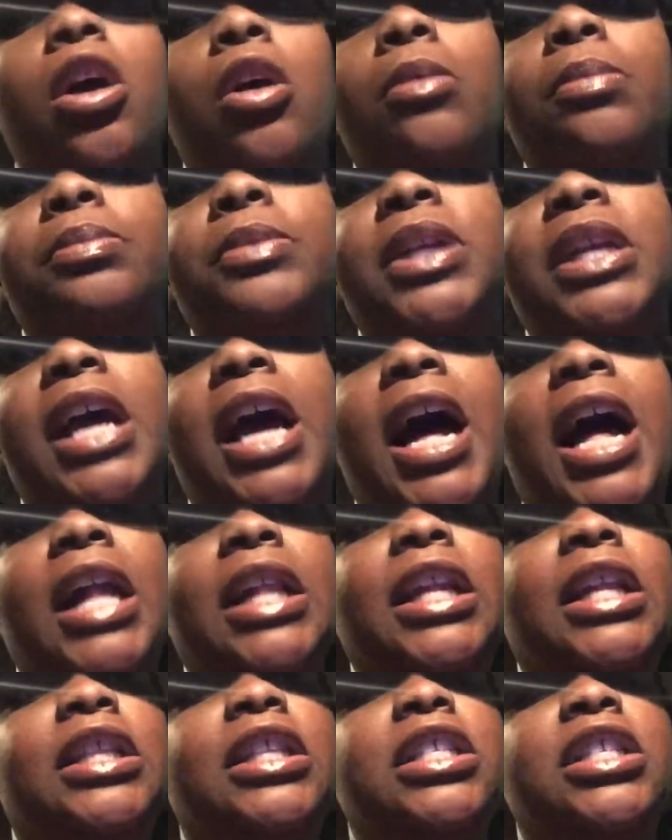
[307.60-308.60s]
hope to
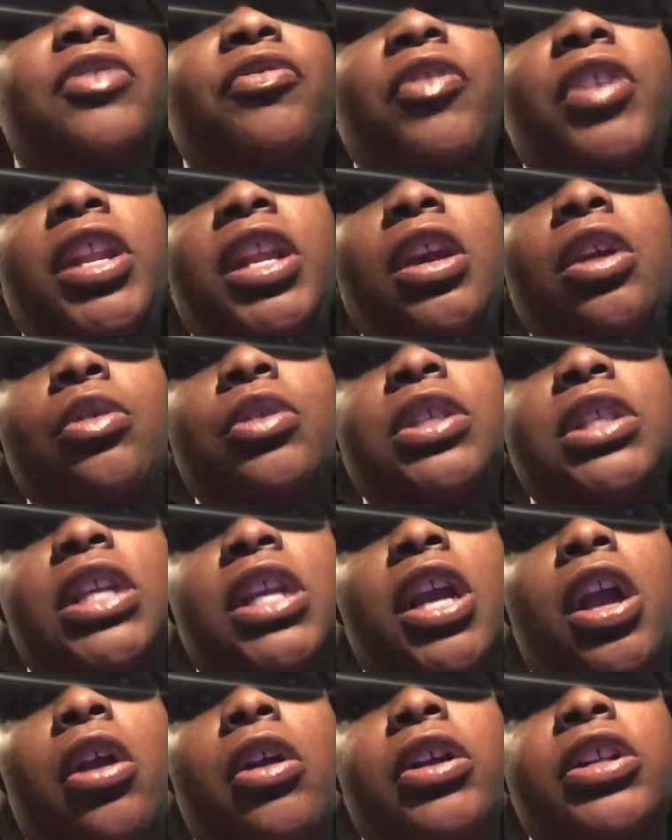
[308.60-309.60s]
God that this video is
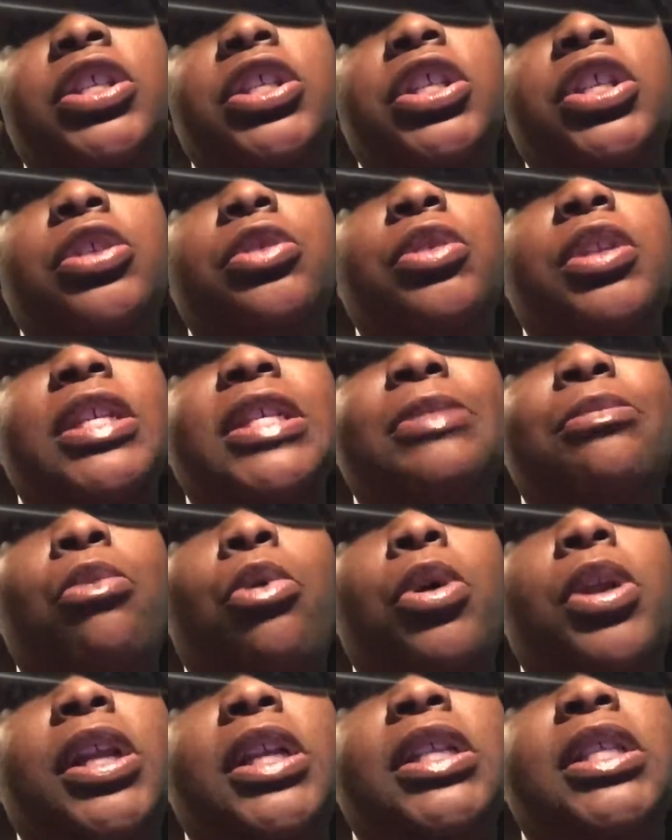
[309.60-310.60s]
encouraging you this
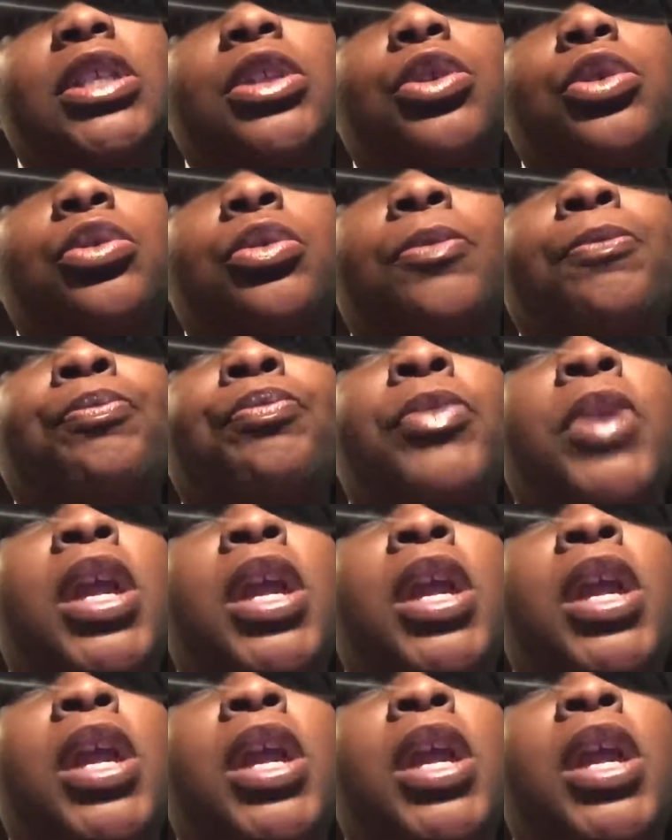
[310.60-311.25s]
morning to